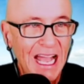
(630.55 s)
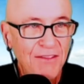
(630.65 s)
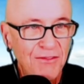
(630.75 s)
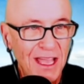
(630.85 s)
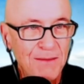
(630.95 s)

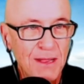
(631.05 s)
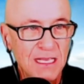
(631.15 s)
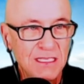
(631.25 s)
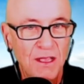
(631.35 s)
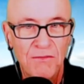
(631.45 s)
I find
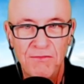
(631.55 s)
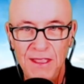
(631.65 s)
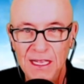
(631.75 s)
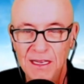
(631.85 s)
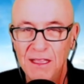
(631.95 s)
myself
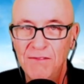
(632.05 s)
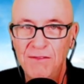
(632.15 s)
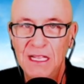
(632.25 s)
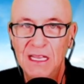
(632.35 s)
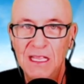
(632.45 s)

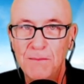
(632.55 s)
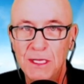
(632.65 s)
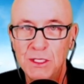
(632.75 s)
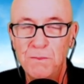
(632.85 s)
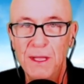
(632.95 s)
feeling
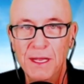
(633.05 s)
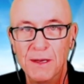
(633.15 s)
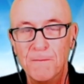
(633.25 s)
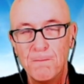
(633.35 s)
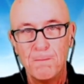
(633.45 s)
much better.